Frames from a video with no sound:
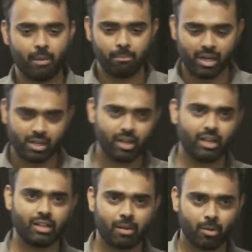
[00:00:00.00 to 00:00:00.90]
built
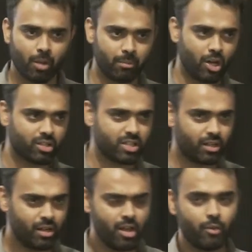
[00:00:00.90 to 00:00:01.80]
in our
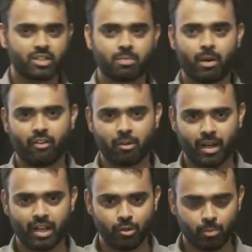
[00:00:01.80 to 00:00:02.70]
blockchain, which is powered
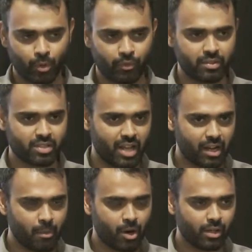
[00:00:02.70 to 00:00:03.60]
by a new
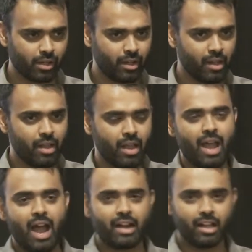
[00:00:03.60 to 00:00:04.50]
proof-of-stake model
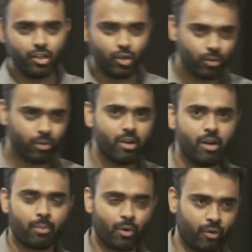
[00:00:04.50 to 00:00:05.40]
and a new
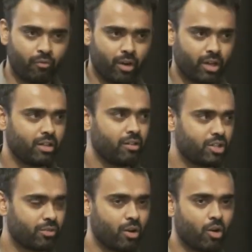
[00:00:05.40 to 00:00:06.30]
proof of work,
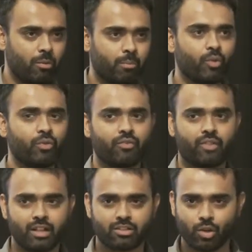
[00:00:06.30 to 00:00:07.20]
which we call proof of
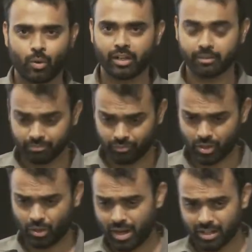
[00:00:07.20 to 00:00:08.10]
transcoding.
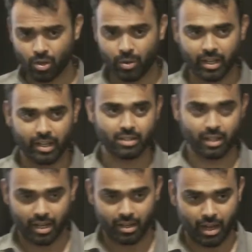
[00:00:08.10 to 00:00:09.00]
So transcoding is,
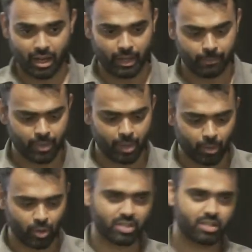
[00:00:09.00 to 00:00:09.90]
again, a
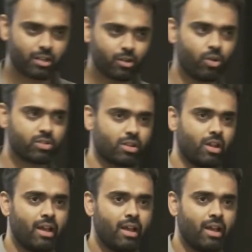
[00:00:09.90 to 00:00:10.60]
process that goes